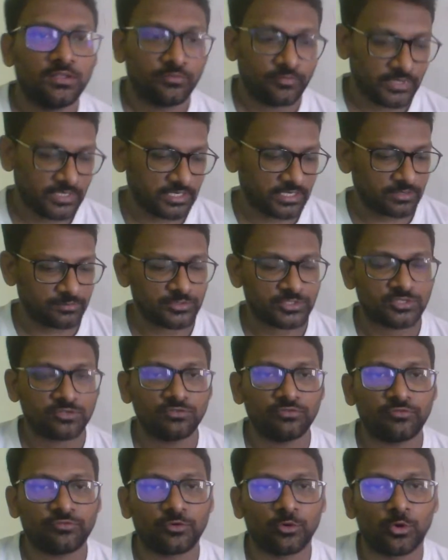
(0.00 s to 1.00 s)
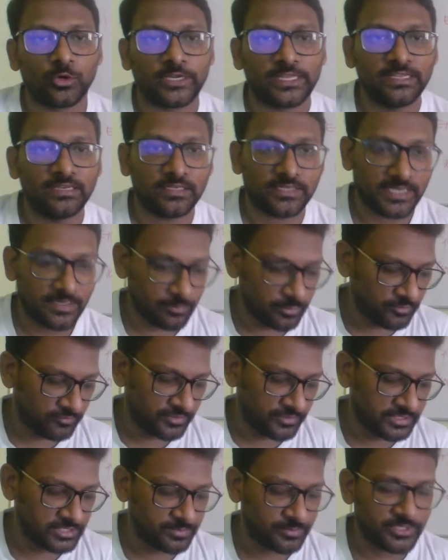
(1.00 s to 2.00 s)
when it comes to floating type
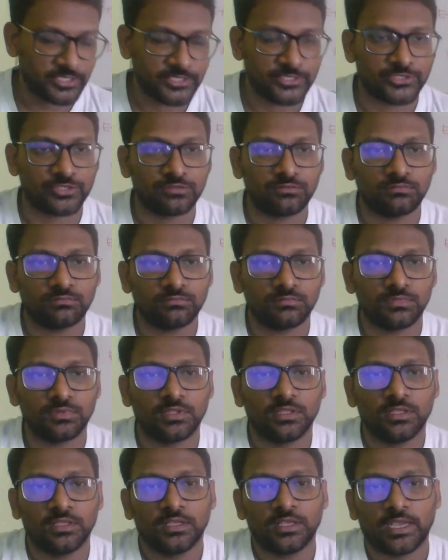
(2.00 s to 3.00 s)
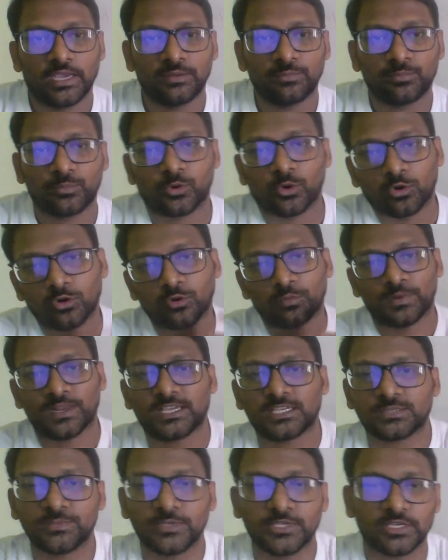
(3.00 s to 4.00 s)
of respiration. And
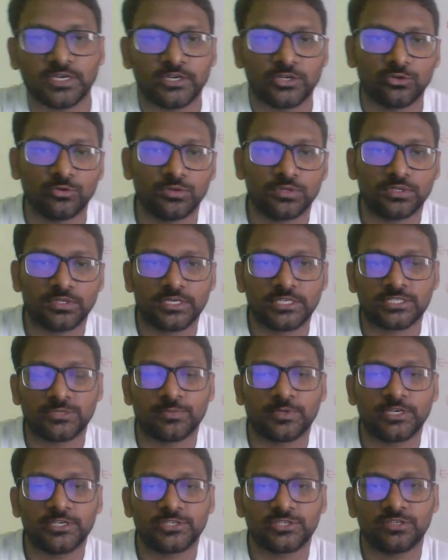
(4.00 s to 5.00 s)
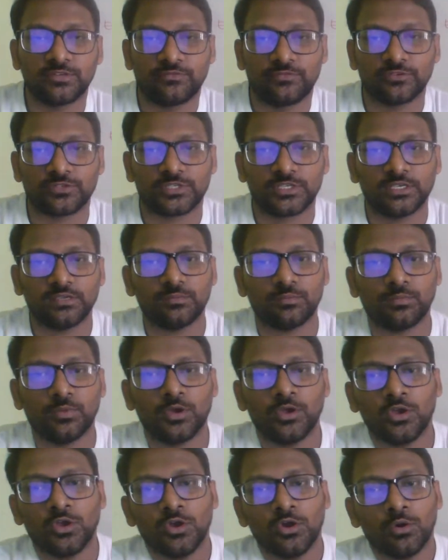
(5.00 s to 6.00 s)
protoplasmic respiration, if you see,
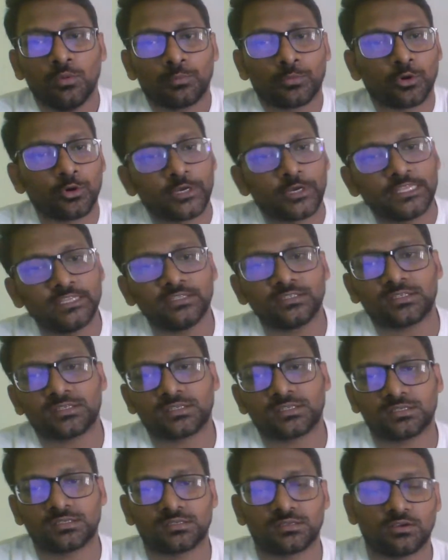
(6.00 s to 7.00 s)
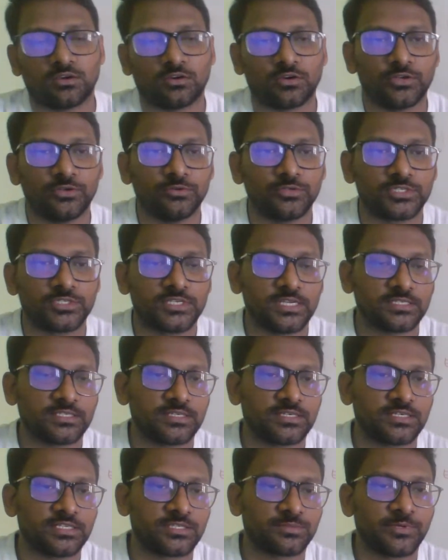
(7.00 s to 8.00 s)
proteins are used as
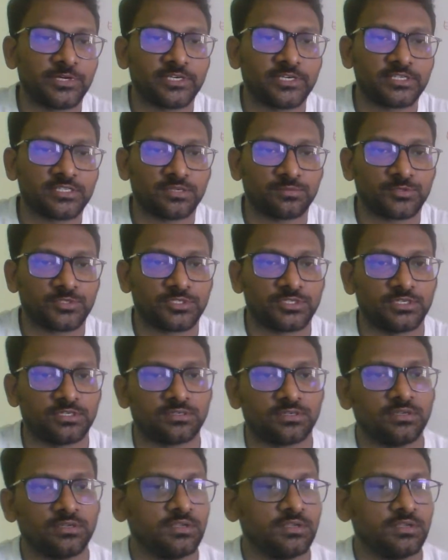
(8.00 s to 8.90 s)
a respiratory substrate.